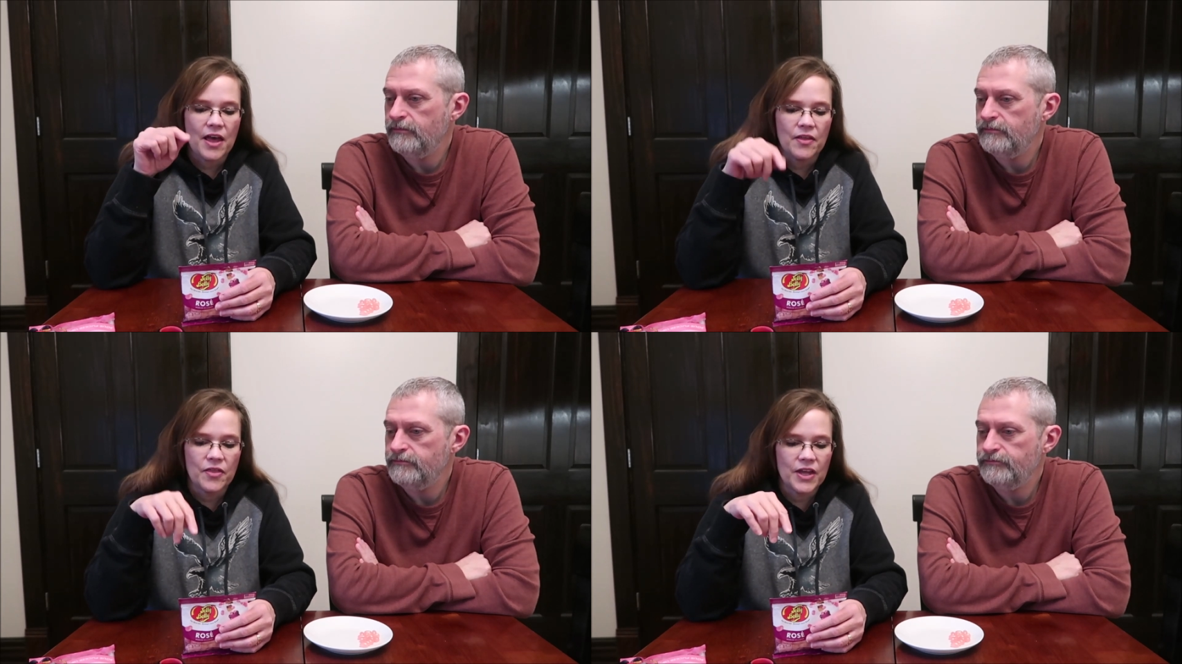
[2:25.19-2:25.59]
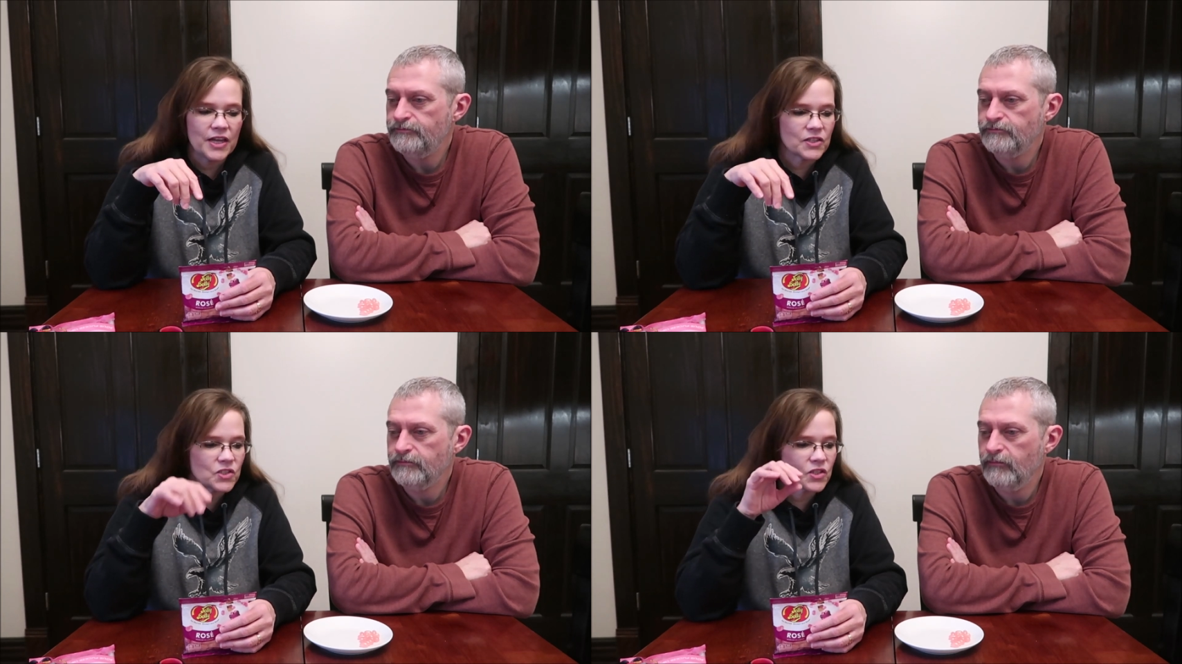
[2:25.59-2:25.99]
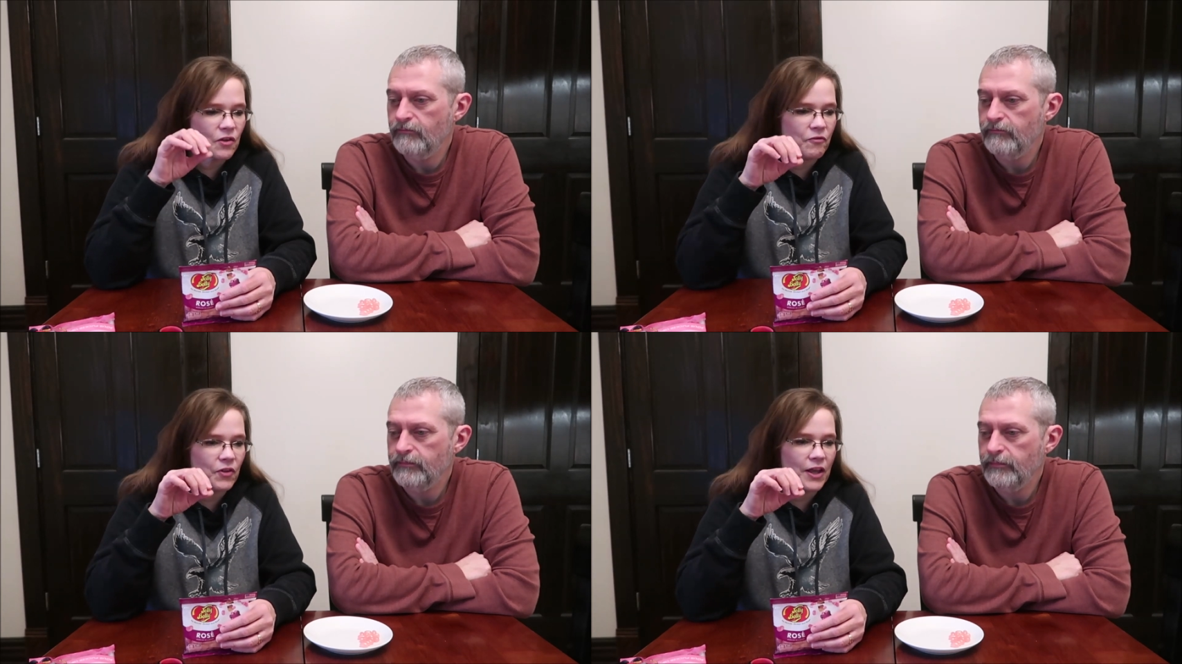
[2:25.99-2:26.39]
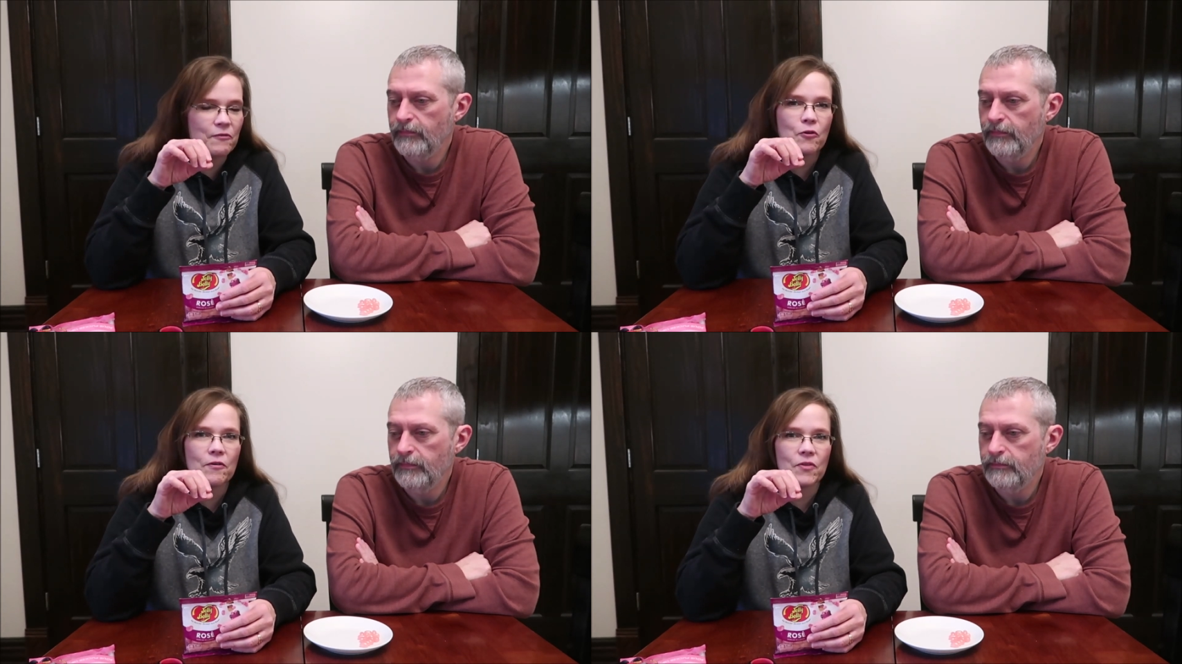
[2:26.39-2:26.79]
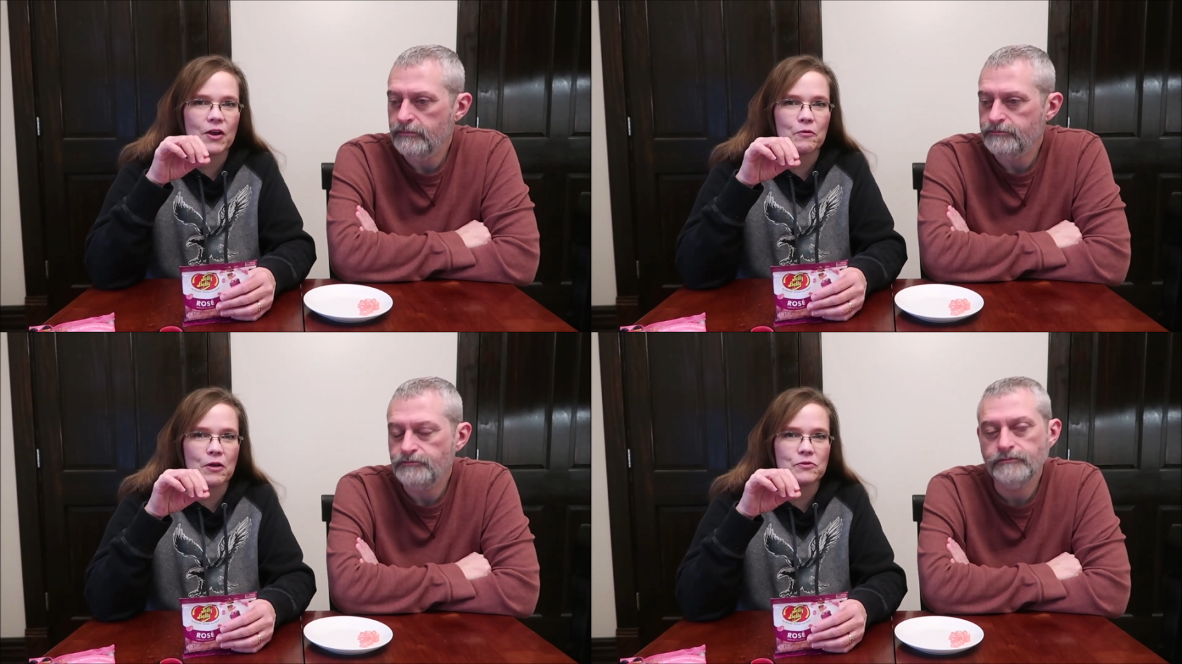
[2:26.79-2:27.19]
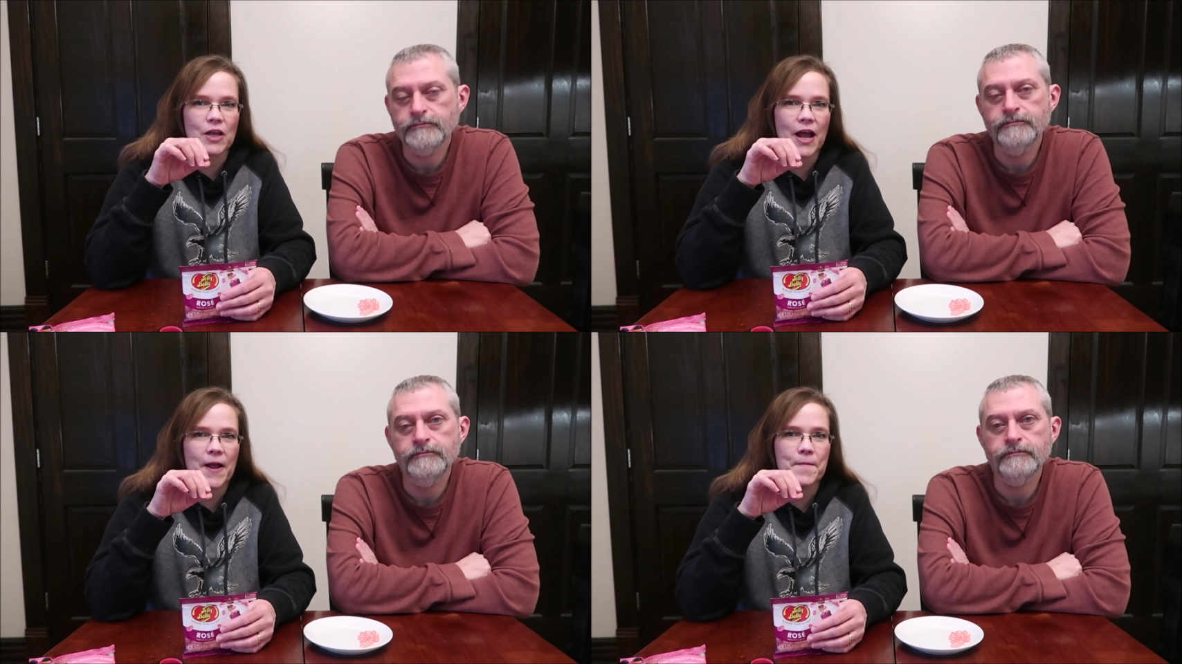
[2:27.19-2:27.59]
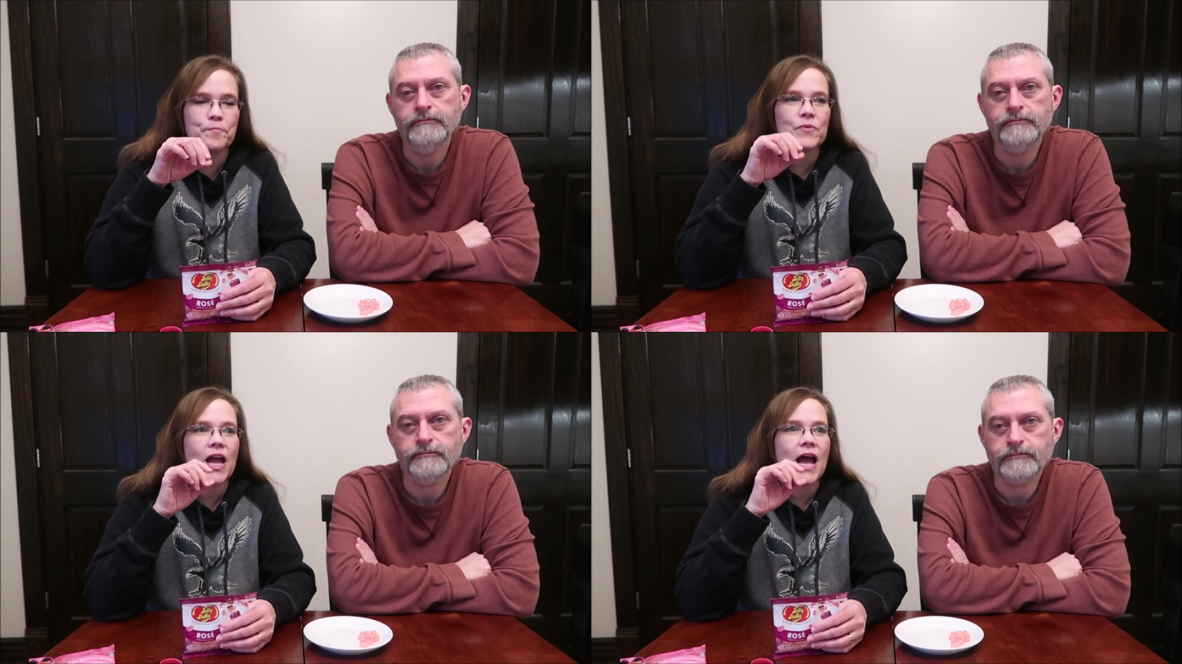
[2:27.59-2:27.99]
Speaker 1: This, the flavor of that rosé,